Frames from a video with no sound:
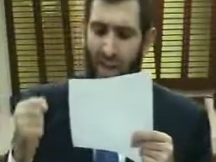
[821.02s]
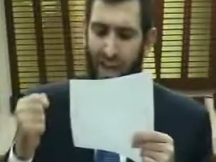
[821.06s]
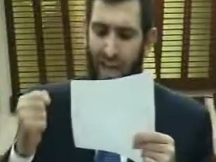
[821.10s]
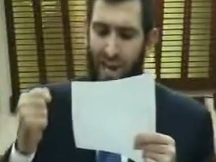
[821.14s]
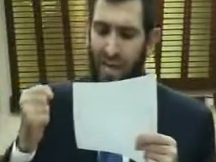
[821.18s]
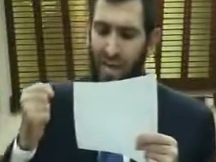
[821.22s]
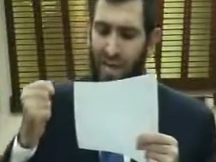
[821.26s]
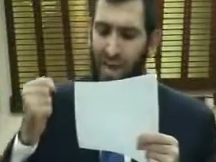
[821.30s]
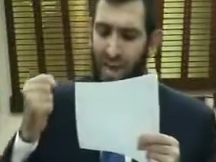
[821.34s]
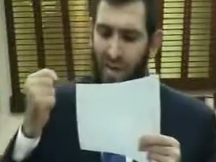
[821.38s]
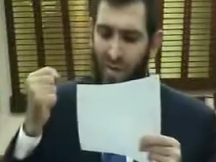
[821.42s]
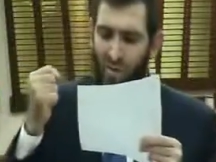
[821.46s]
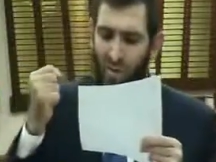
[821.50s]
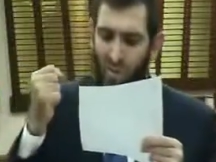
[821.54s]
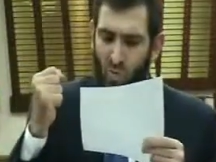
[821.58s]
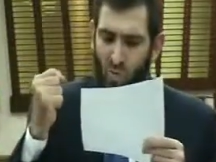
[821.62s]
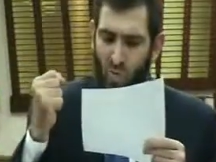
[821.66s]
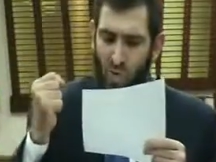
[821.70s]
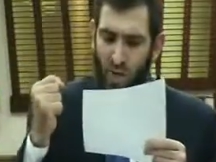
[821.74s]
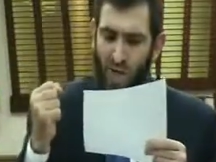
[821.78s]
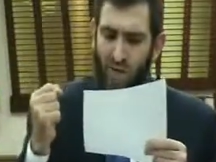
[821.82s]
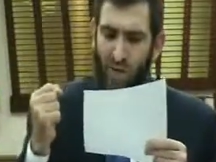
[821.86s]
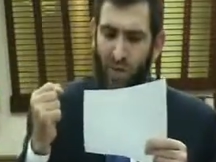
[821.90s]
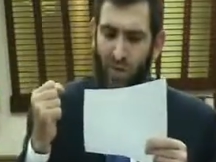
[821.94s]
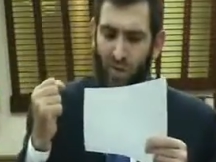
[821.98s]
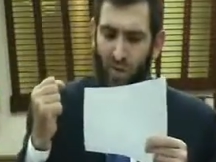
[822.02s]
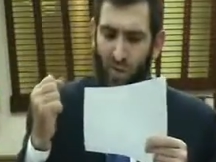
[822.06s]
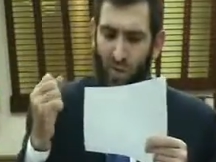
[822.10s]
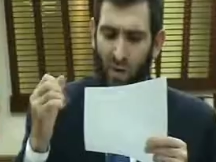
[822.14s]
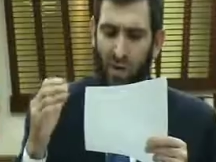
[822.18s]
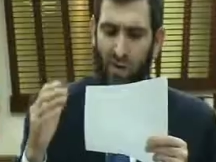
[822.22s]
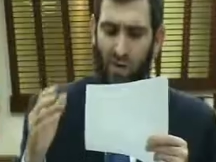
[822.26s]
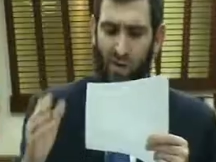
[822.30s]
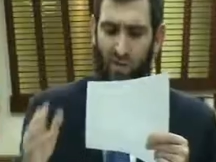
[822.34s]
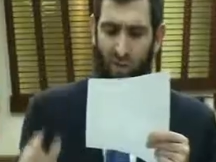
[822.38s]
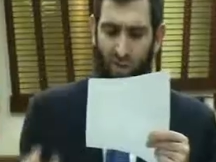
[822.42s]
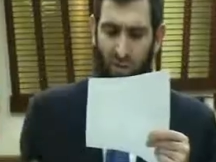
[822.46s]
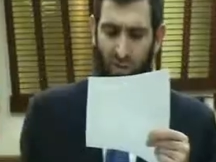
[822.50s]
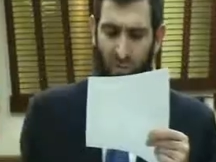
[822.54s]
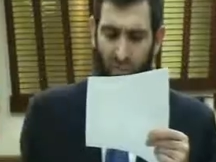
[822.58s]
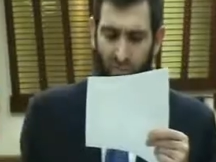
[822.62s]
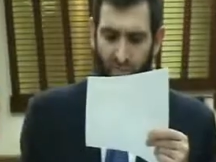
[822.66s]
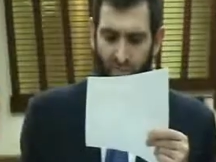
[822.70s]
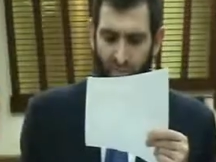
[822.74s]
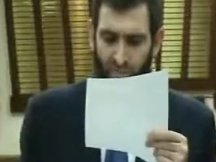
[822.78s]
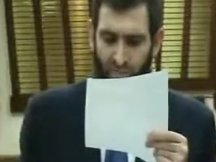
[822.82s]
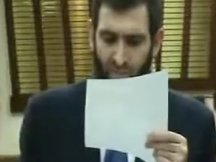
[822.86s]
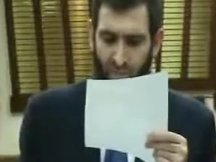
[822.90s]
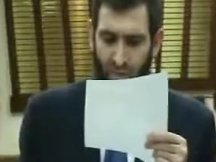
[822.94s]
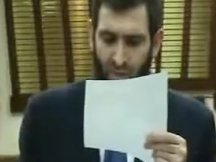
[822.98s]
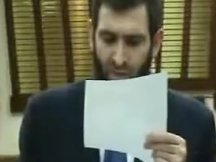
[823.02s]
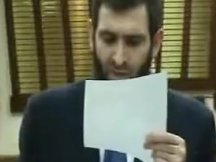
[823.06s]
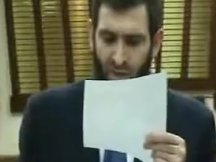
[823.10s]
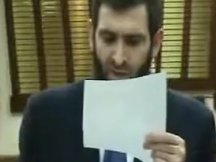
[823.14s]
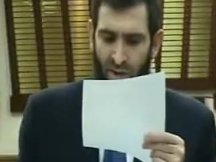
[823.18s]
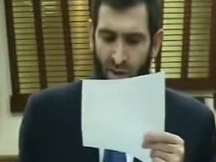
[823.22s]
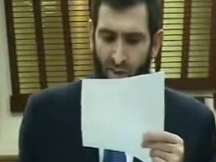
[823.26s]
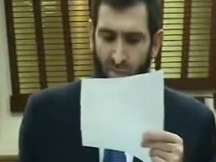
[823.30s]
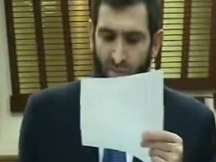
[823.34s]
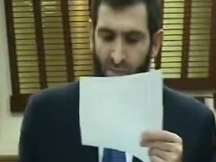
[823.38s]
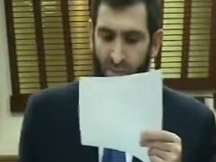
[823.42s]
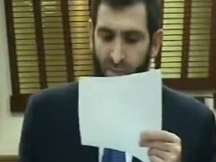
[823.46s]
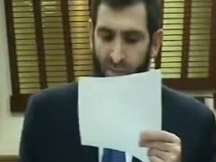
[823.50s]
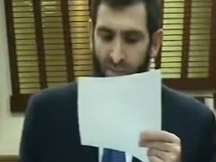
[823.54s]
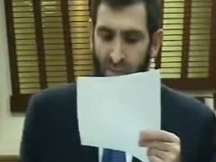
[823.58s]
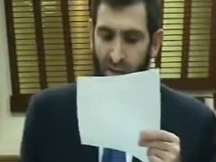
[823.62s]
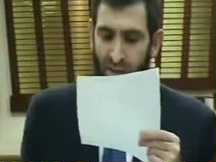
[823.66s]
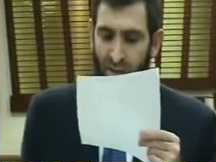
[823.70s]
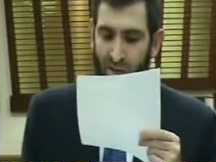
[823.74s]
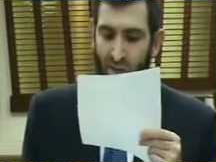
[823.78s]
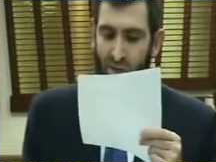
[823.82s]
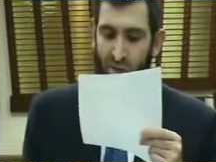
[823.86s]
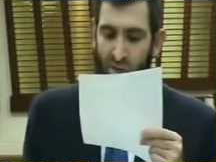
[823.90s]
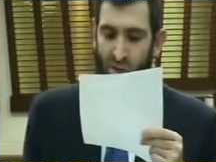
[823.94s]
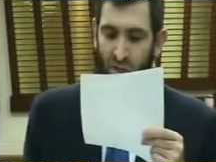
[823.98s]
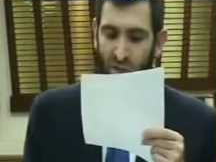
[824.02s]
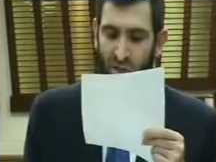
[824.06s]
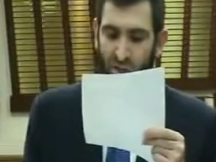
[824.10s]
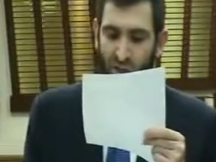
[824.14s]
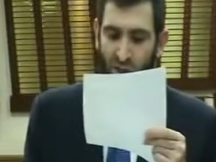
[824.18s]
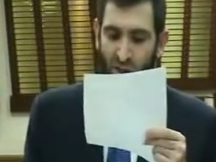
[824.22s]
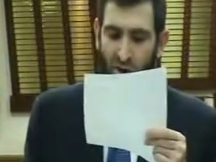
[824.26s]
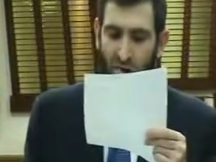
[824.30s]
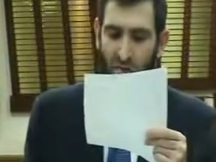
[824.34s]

That is a great question. Because